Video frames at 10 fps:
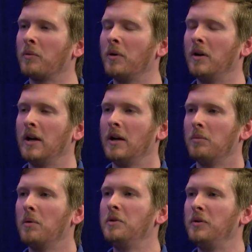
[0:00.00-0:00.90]
What
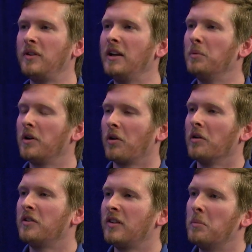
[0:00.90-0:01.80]
what would you say to
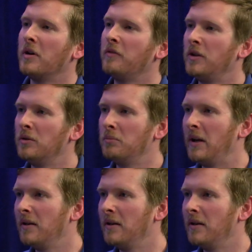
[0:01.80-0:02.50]
encourage someone if you